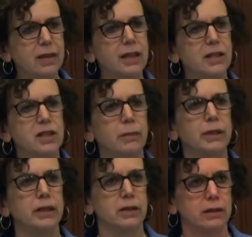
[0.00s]
that's
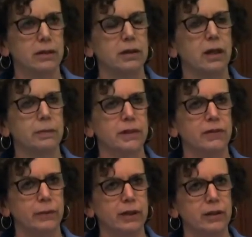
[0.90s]
something to look up
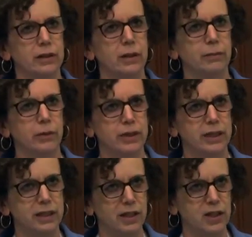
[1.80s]
if you want to look up more
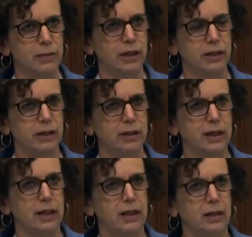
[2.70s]
details about her.
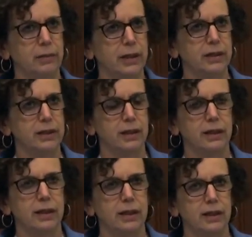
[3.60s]
But
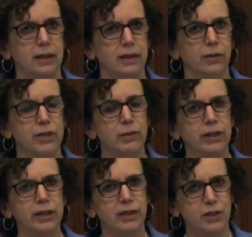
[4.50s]
uh, you know, it's really